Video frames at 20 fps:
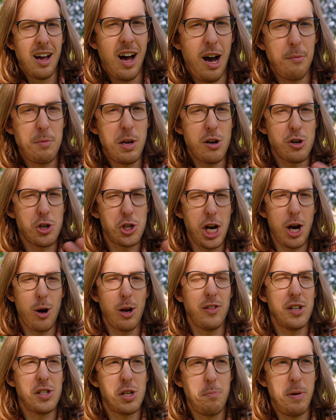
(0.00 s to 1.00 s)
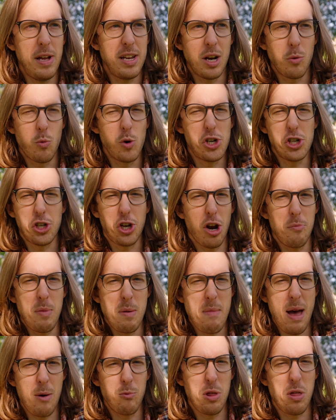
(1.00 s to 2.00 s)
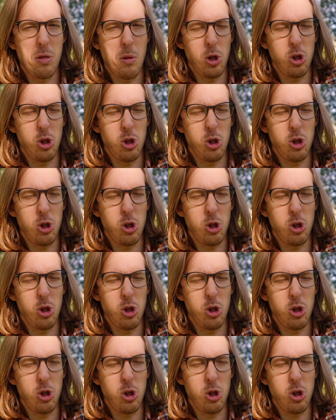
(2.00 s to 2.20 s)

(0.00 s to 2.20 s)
I'm here sharing this opinion, which is going to be met with